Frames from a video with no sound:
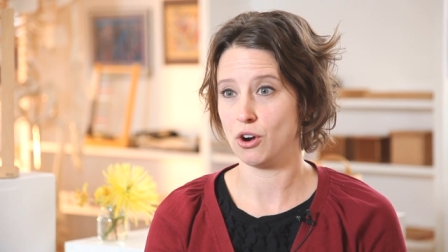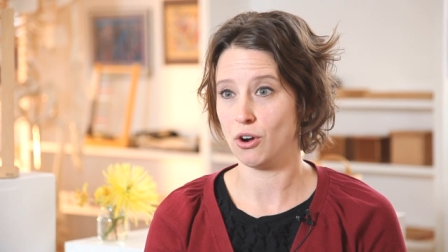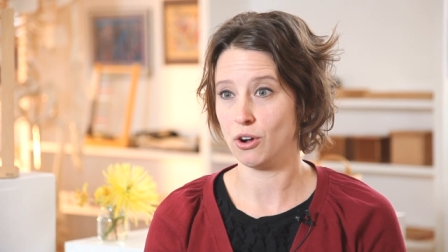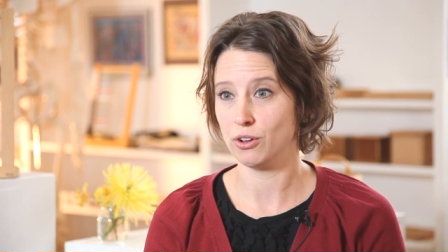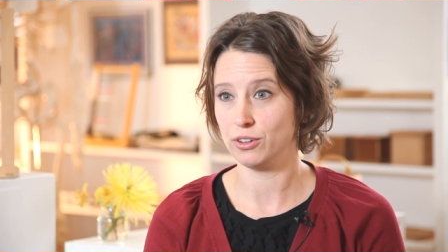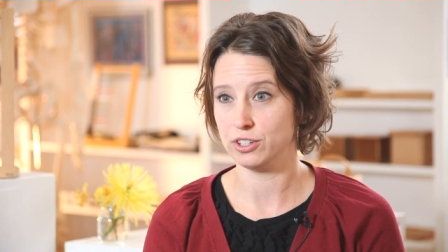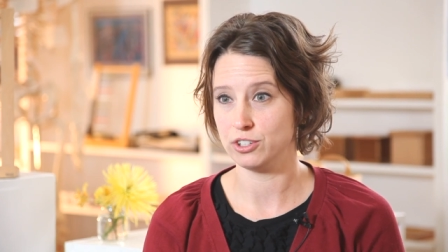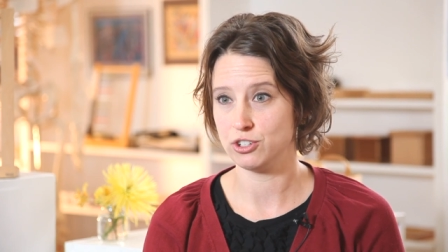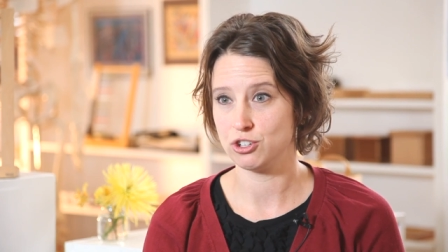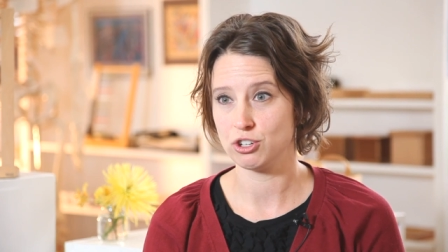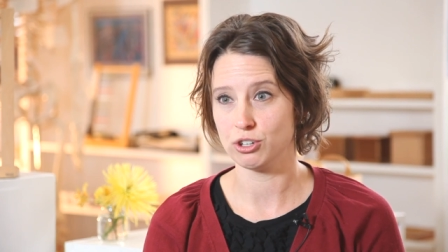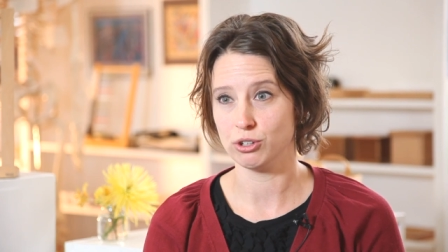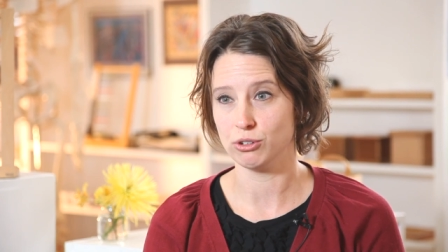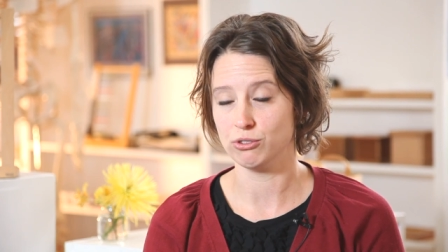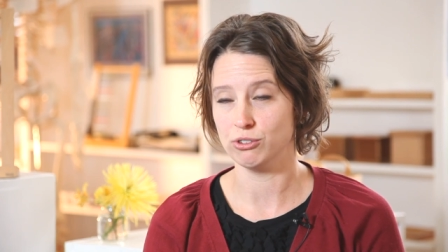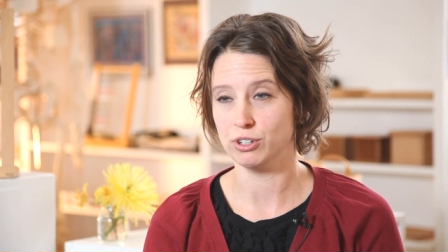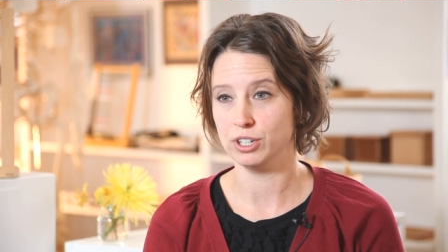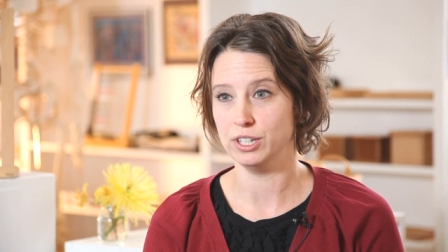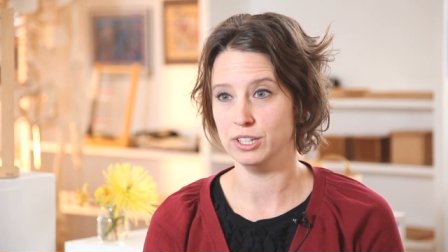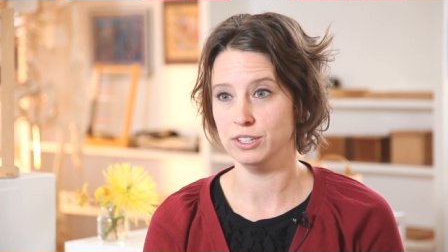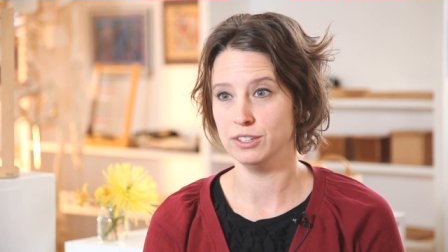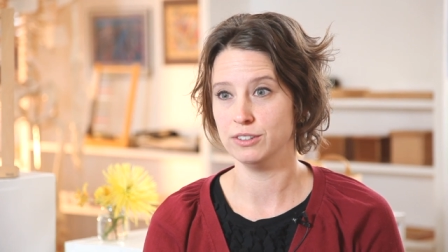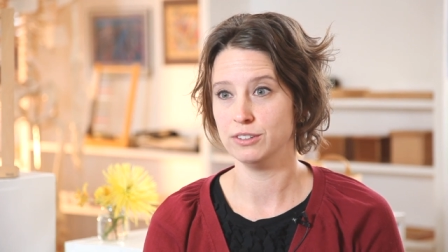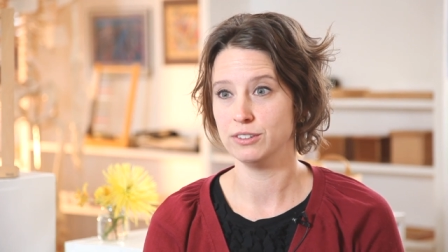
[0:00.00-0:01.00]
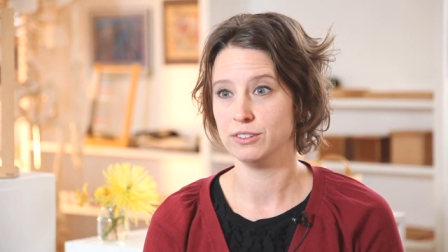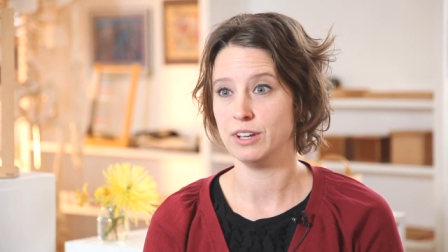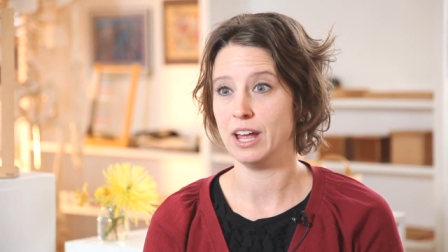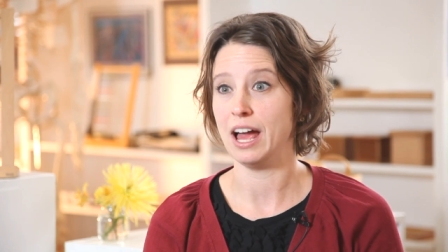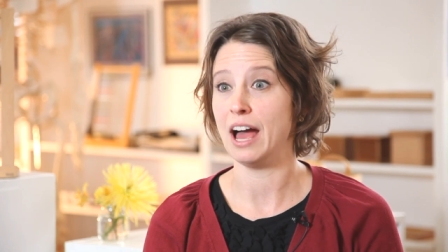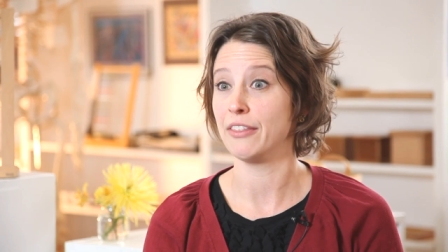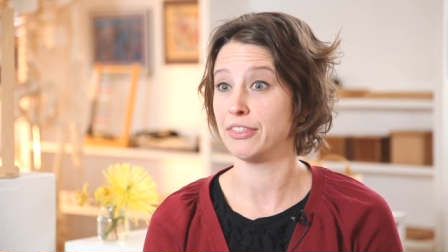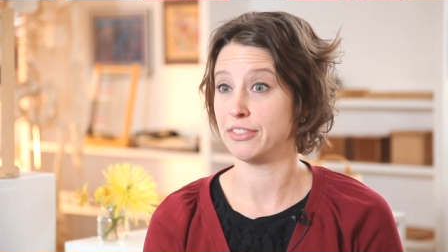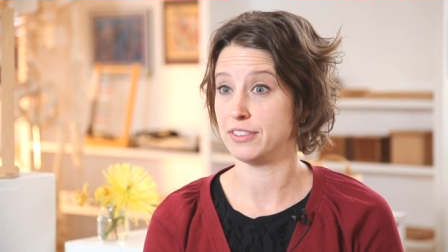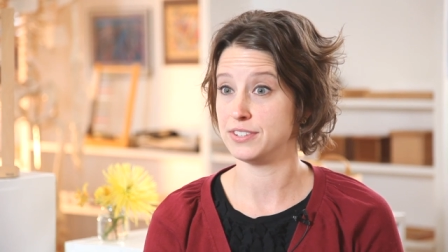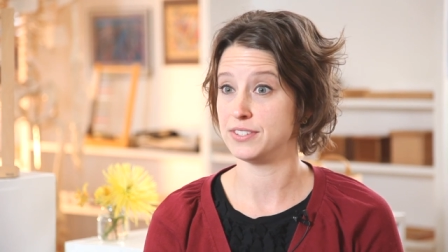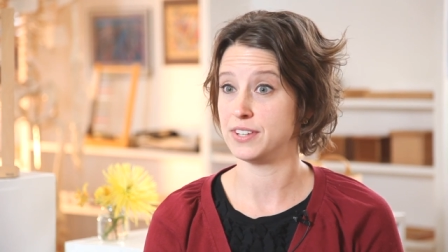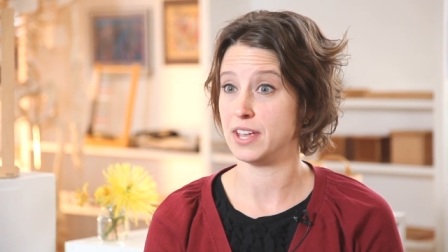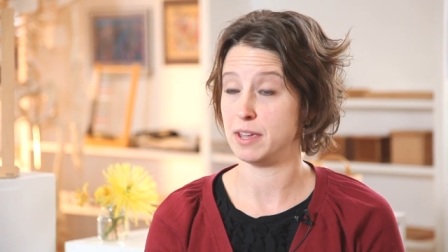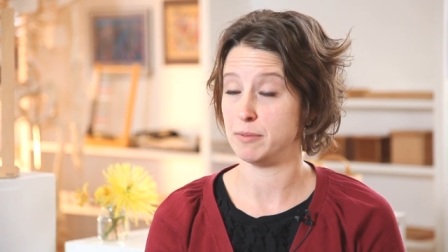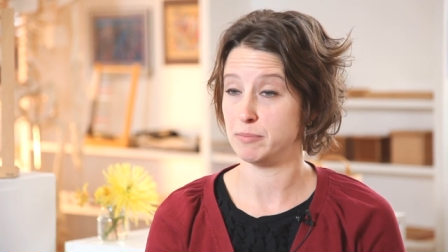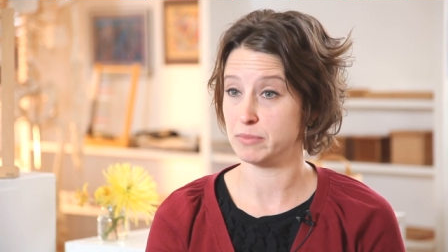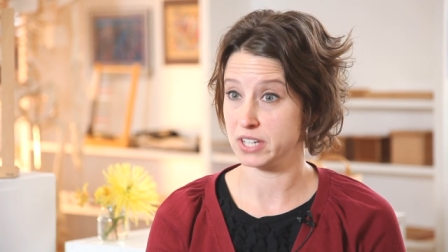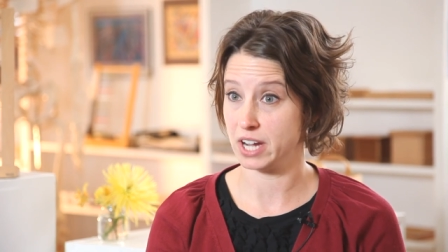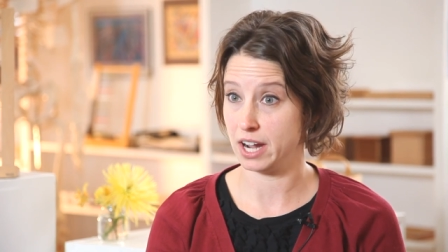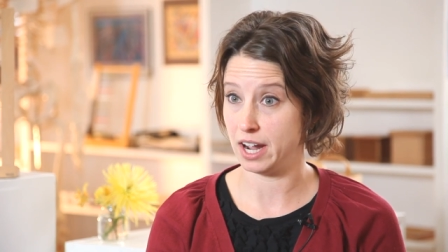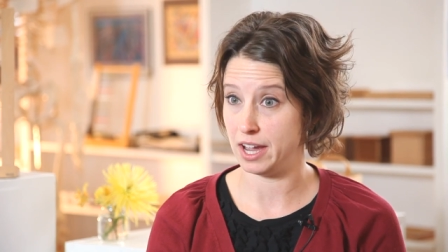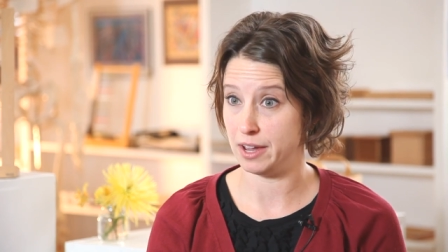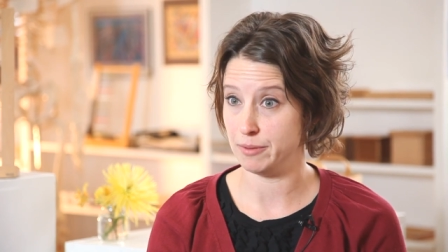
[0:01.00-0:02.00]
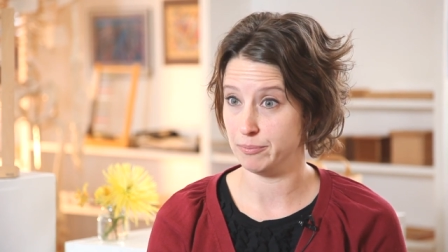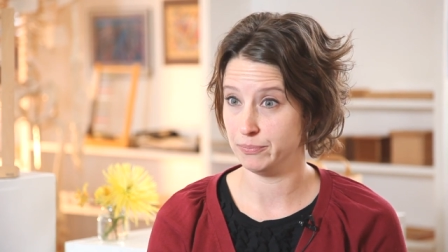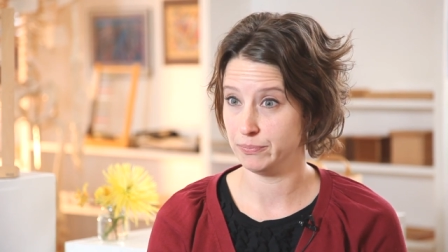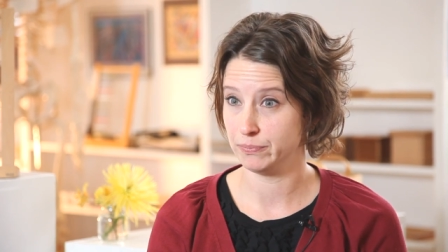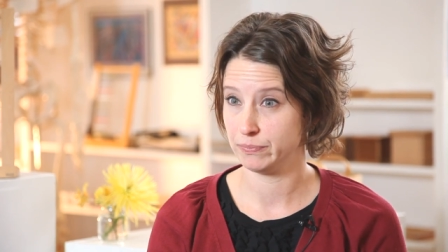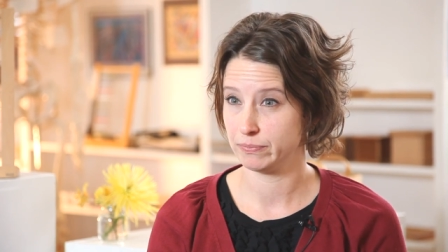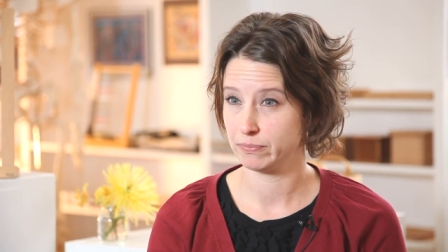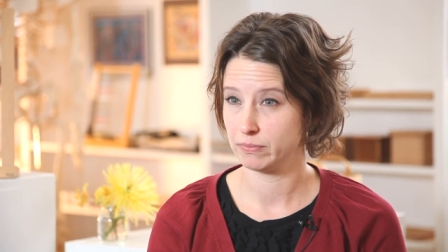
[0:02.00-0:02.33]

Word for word: all the children at the same time.